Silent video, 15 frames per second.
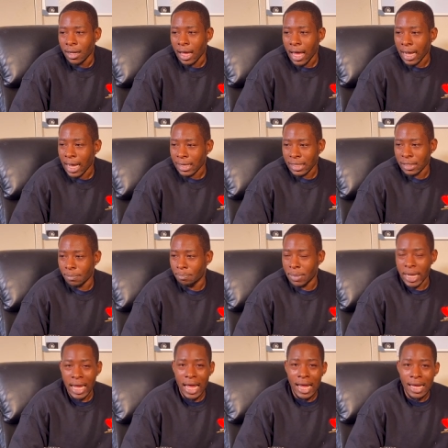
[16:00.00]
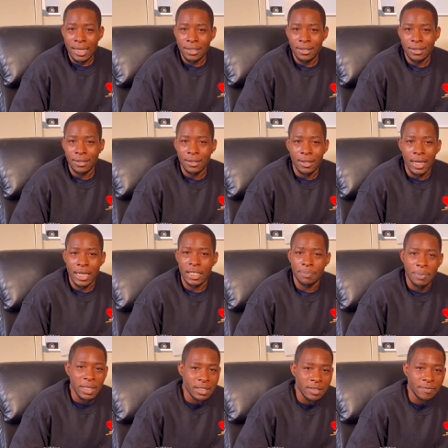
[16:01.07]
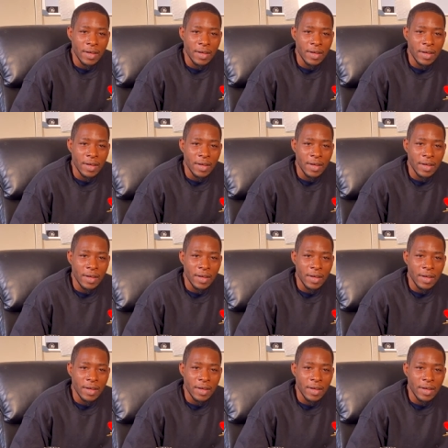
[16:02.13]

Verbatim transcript: I got this big ass, expensive